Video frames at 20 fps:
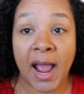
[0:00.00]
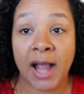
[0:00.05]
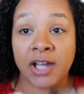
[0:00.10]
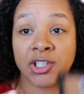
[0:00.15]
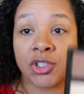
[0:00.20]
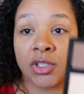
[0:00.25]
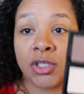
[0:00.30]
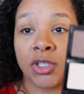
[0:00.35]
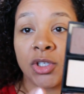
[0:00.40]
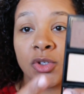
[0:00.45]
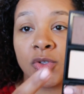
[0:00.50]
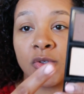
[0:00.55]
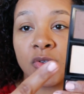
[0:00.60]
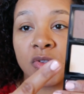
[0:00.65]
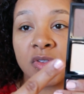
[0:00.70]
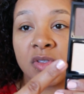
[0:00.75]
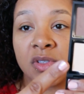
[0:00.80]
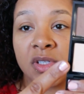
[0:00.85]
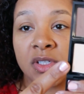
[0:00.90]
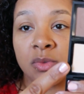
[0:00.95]
going to actually
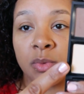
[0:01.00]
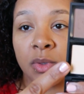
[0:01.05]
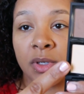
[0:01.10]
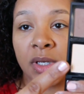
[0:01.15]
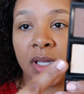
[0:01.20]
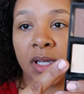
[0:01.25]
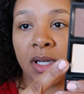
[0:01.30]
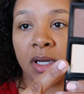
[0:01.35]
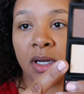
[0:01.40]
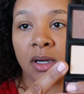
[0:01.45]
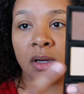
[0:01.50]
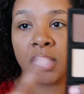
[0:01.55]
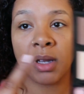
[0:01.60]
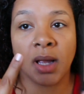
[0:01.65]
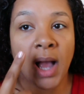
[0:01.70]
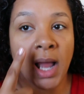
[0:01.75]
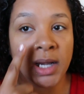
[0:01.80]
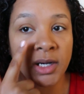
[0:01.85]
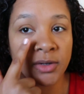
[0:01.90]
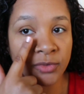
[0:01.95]
use this one here
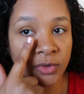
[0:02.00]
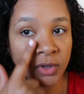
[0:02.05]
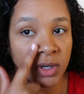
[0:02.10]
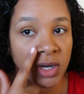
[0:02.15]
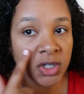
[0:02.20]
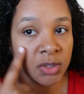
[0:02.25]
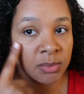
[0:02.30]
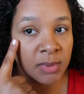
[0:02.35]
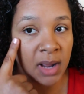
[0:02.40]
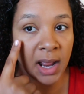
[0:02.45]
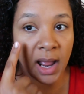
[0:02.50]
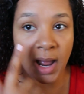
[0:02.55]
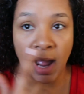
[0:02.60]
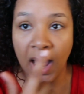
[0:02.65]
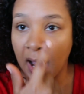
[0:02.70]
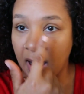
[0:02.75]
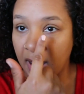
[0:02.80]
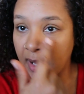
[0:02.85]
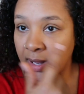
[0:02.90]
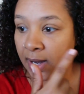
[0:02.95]
kind of for under my
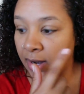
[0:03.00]
eye